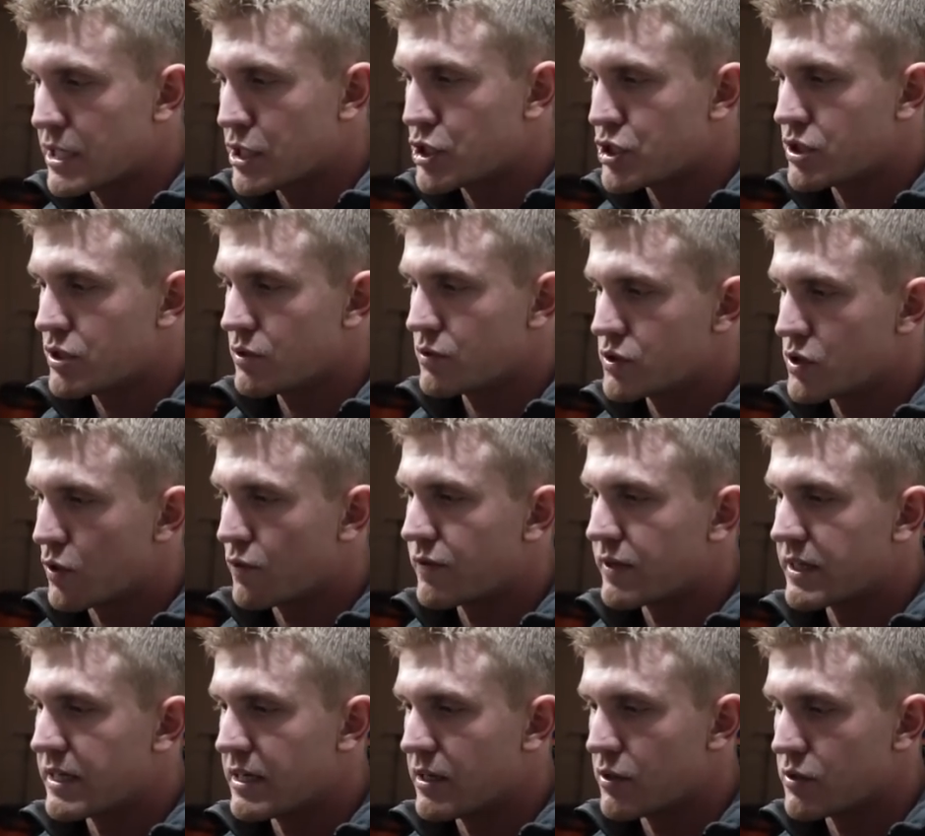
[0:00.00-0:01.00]
issues over
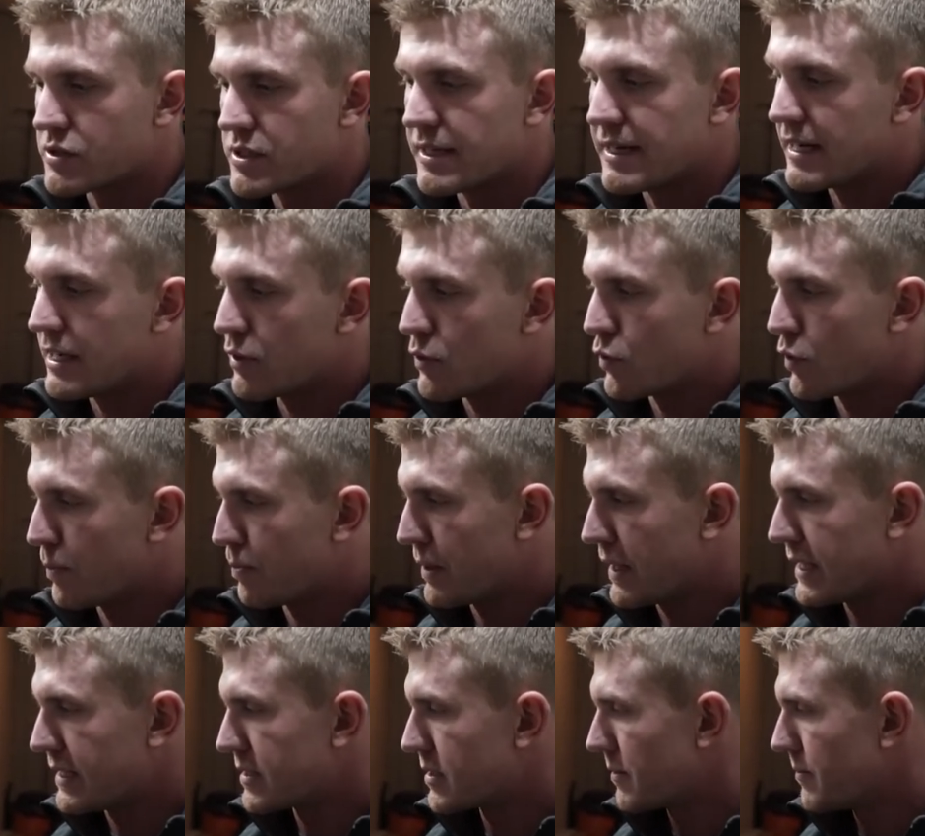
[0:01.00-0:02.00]
the years needing to
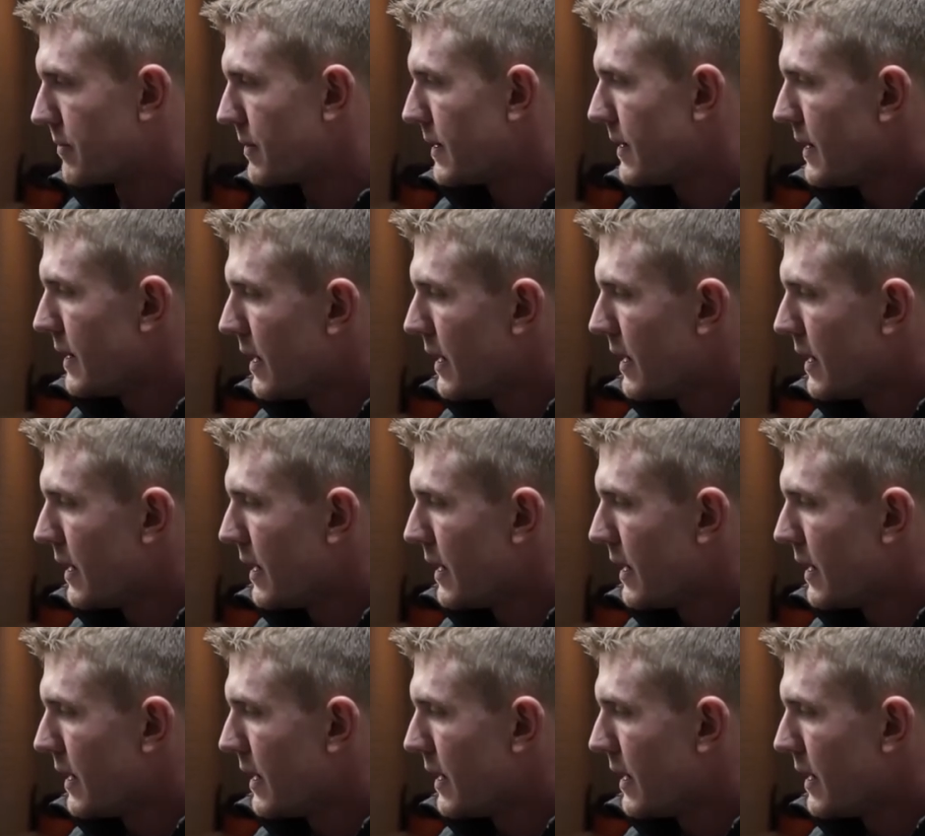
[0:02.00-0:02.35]
replace them.